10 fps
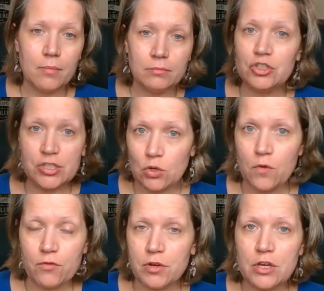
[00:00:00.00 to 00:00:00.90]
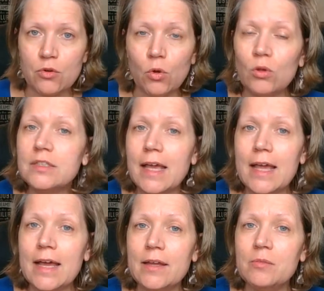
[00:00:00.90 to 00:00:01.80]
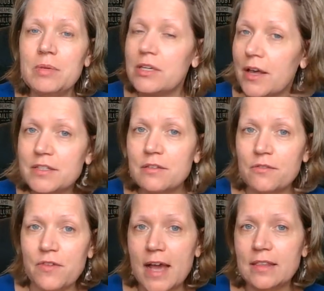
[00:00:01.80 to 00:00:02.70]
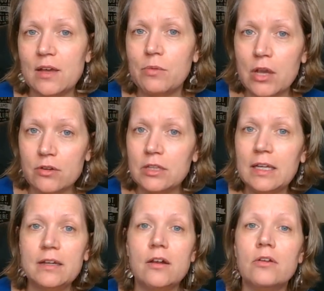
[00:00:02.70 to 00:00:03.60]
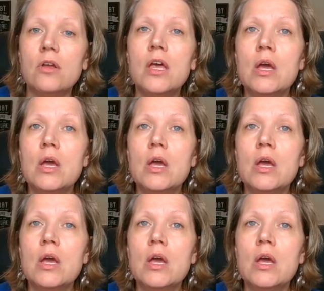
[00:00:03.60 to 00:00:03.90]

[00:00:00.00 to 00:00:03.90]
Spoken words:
just over a year old, and because of the fact that we are clean and